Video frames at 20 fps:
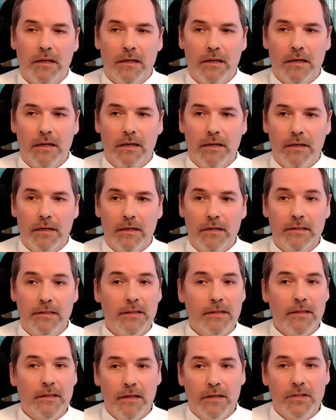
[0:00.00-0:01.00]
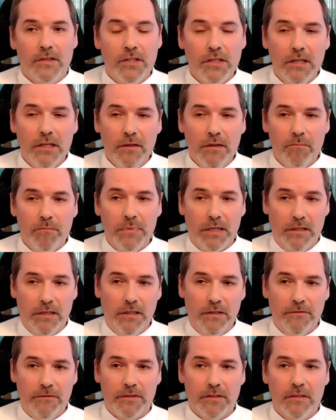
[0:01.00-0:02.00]
That she
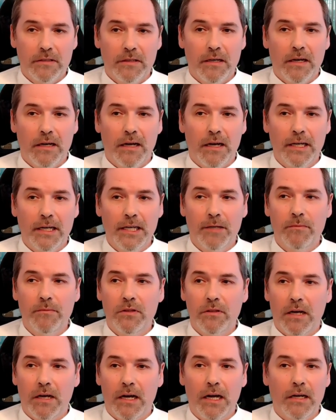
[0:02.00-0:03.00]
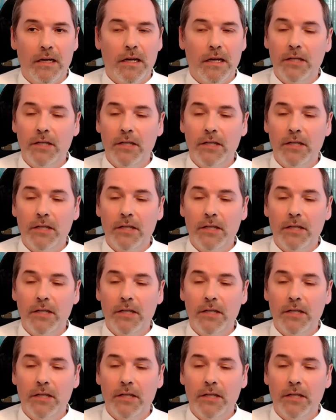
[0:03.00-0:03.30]
believed I